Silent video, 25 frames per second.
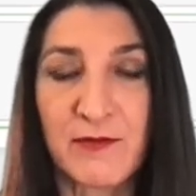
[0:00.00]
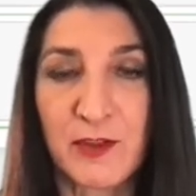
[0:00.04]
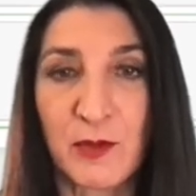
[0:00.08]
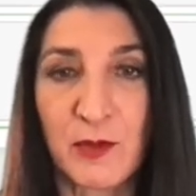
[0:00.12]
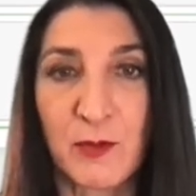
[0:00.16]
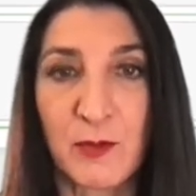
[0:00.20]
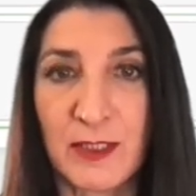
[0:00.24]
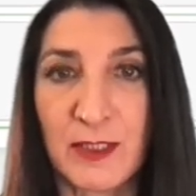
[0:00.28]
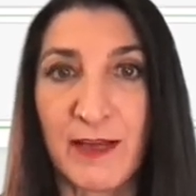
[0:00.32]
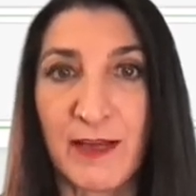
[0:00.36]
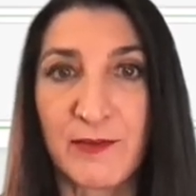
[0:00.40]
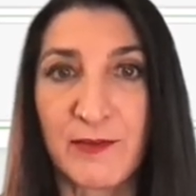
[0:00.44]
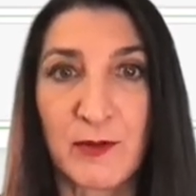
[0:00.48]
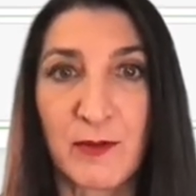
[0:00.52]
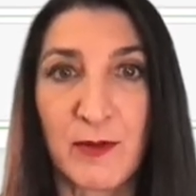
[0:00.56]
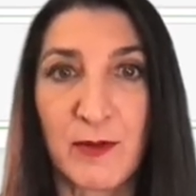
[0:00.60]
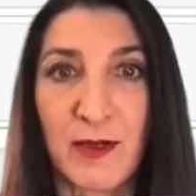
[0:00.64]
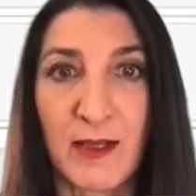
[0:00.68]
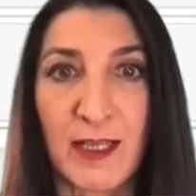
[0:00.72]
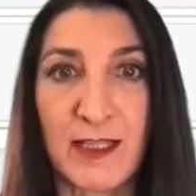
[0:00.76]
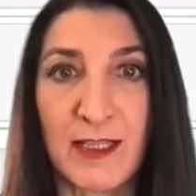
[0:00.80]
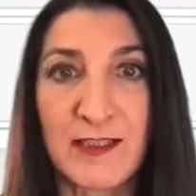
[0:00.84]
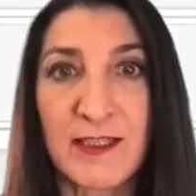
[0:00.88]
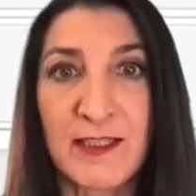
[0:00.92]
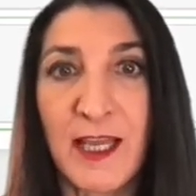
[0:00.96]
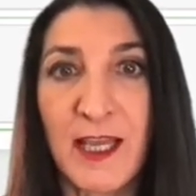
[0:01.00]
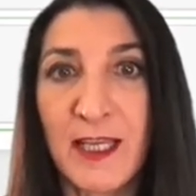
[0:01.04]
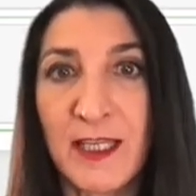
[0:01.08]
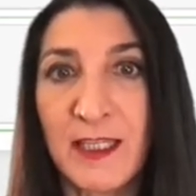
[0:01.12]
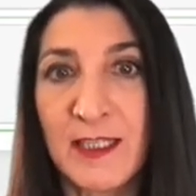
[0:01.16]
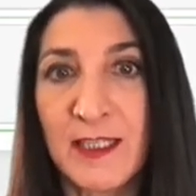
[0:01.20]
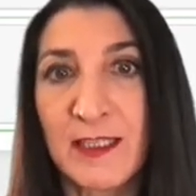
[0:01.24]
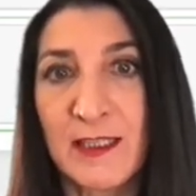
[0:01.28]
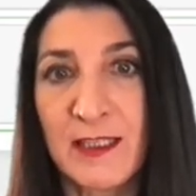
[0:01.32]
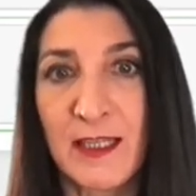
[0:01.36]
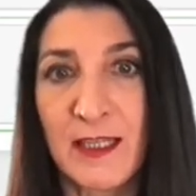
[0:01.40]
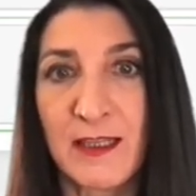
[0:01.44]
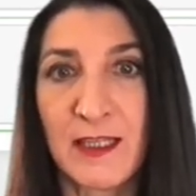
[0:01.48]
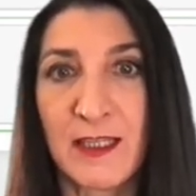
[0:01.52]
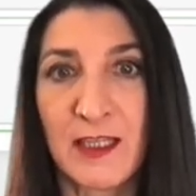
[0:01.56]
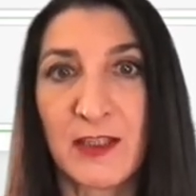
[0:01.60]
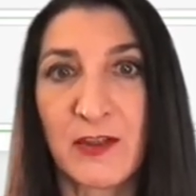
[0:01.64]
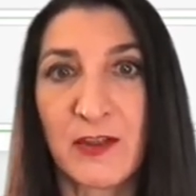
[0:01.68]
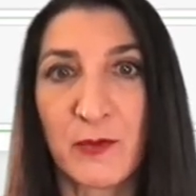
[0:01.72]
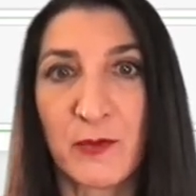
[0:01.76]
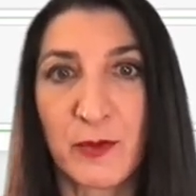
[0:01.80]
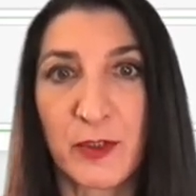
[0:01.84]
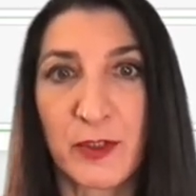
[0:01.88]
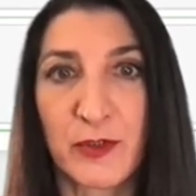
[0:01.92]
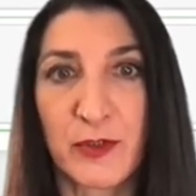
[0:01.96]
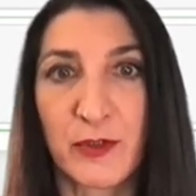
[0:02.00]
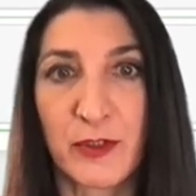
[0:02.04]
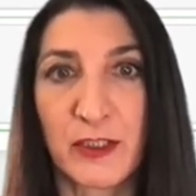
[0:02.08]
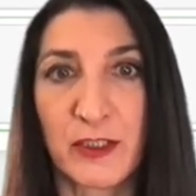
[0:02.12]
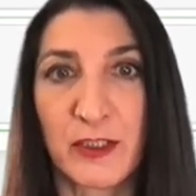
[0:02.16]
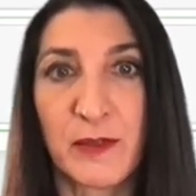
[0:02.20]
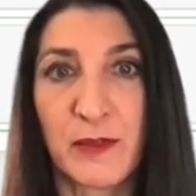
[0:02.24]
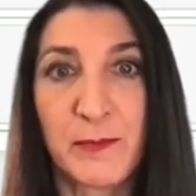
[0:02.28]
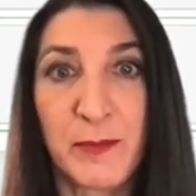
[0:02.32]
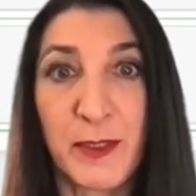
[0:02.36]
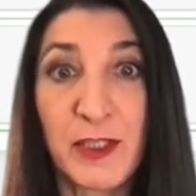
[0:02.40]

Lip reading: you will have to assign it and then you return it.